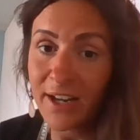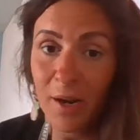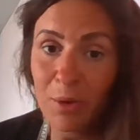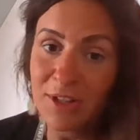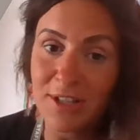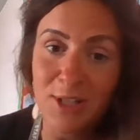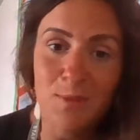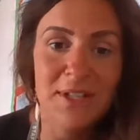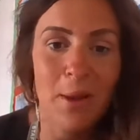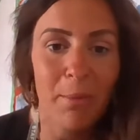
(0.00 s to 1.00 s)
And I want it to
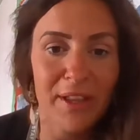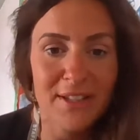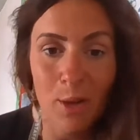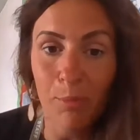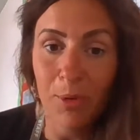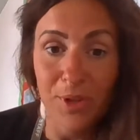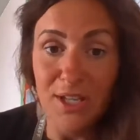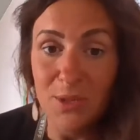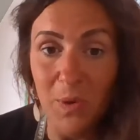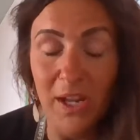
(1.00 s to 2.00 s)
be something simple
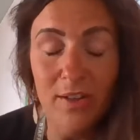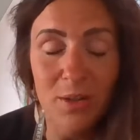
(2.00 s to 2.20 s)
this week.